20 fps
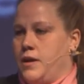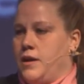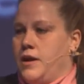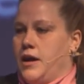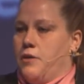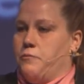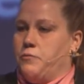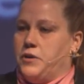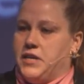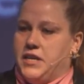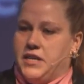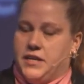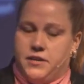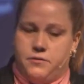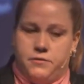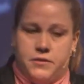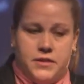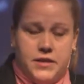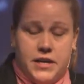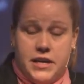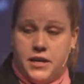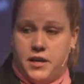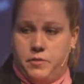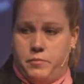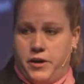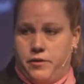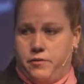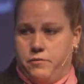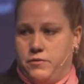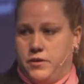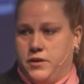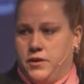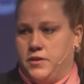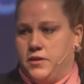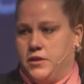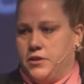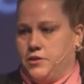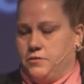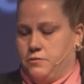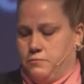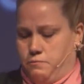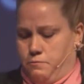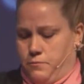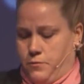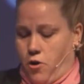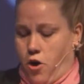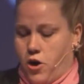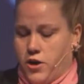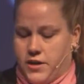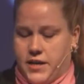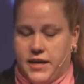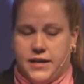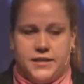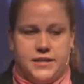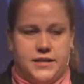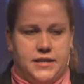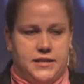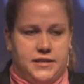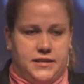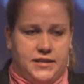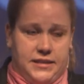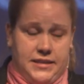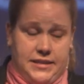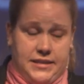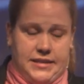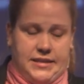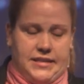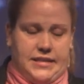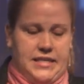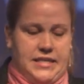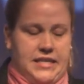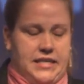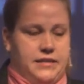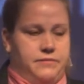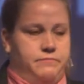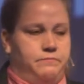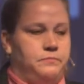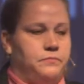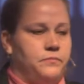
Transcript: And we need to think about the new context that it's existing in.